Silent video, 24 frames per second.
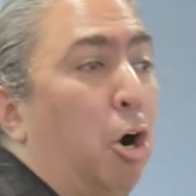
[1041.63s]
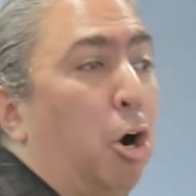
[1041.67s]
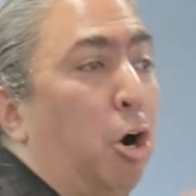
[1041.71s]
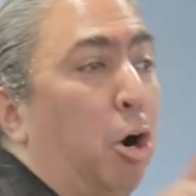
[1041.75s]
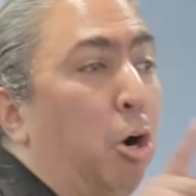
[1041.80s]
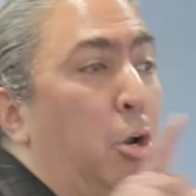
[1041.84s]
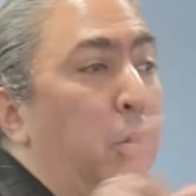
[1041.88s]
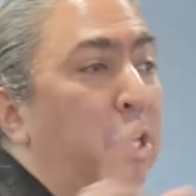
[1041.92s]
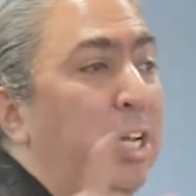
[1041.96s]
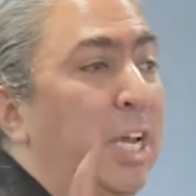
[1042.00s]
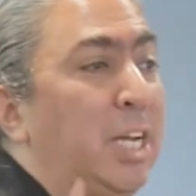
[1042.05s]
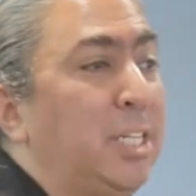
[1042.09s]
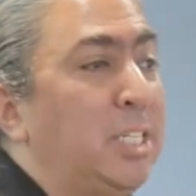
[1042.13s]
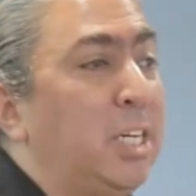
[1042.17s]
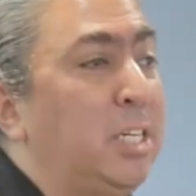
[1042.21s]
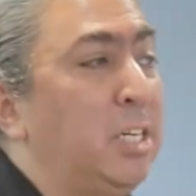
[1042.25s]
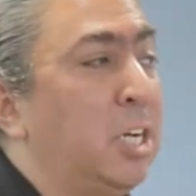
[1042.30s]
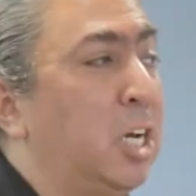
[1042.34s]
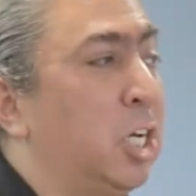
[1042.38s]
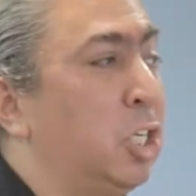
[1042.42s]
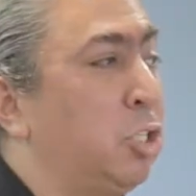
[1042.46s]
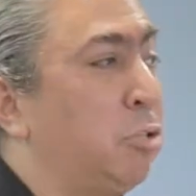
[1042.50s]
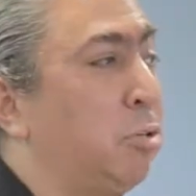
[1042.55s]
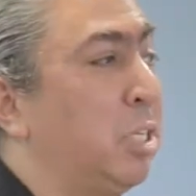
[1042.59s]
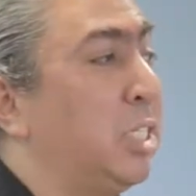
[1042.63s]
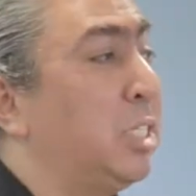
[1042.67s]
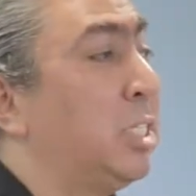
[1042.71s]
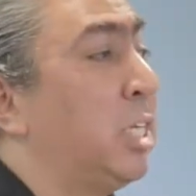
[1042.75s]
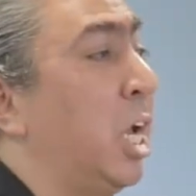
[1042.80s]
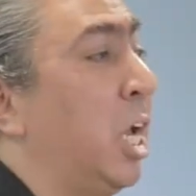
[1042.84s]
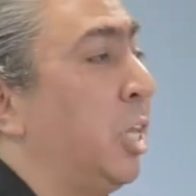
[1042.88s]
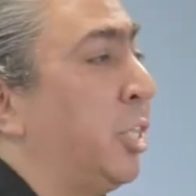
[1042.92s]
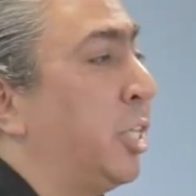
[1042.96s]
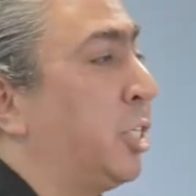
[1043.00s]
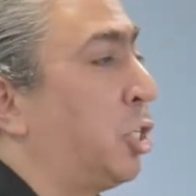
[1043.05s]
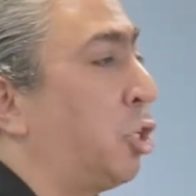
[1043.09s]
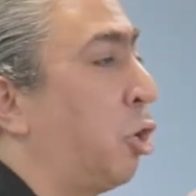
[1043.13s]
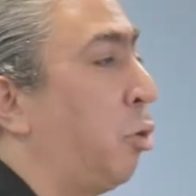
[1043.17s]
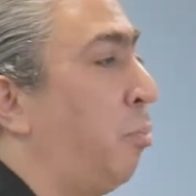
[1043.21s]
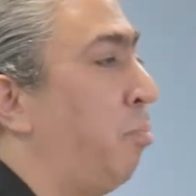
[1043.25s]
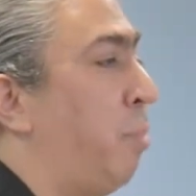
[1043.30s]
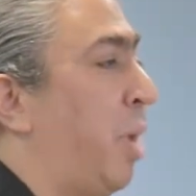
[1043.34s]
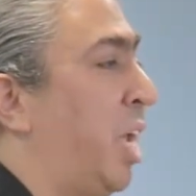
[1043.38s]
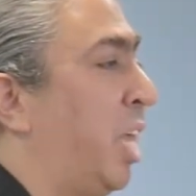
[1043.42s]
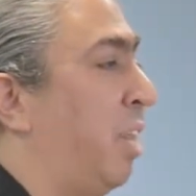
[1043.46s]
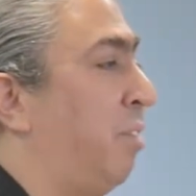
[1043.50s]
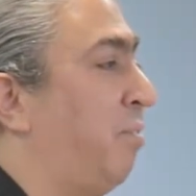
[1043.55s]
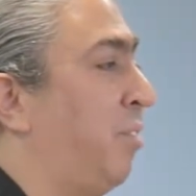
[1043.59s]
Early 1800s, the term
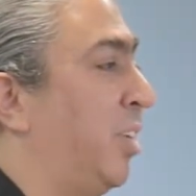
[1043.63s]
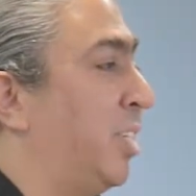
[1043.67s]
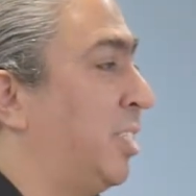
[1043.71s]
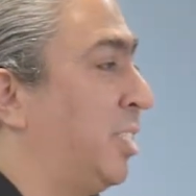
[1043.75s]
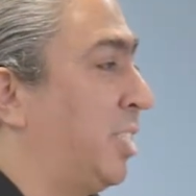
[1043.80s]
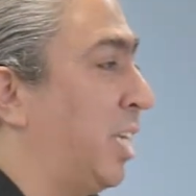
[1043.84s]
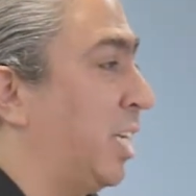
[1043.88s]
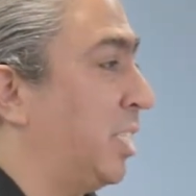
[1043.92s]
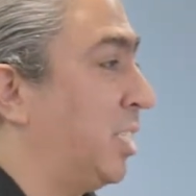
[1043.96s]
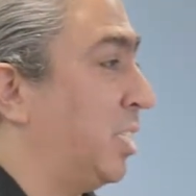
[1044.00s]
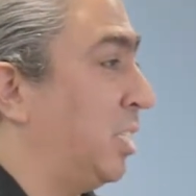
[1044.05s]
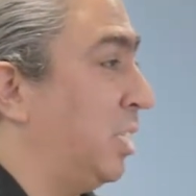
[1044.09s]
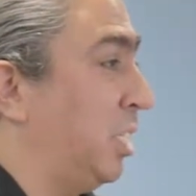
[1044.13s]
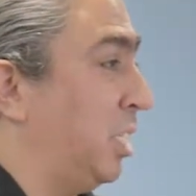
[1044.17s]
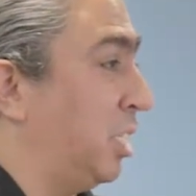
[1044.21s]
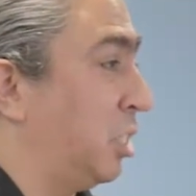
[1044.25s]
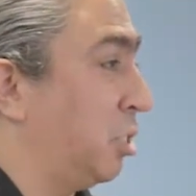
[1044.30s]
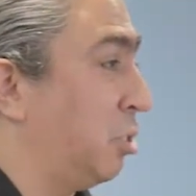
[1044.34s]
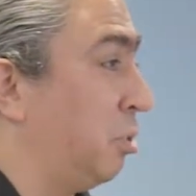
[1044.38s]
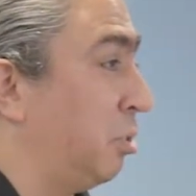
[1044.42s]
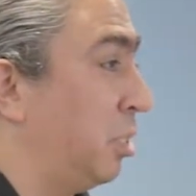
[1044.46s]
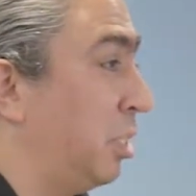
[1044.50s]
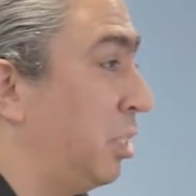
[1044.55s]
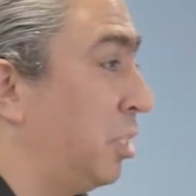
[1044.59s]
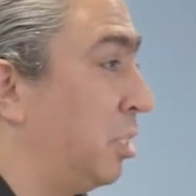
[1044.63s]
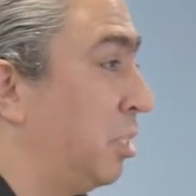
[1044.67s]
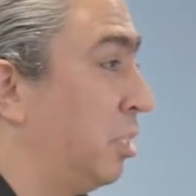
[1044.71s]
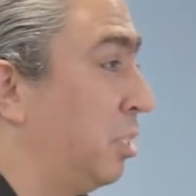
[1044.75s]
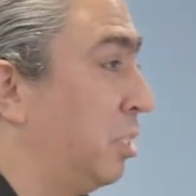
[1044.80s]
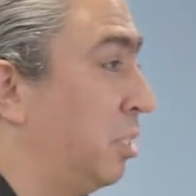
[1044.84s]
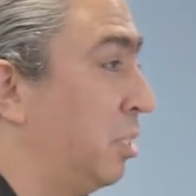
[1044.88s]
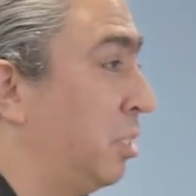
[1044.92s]
manifest destiny is coined.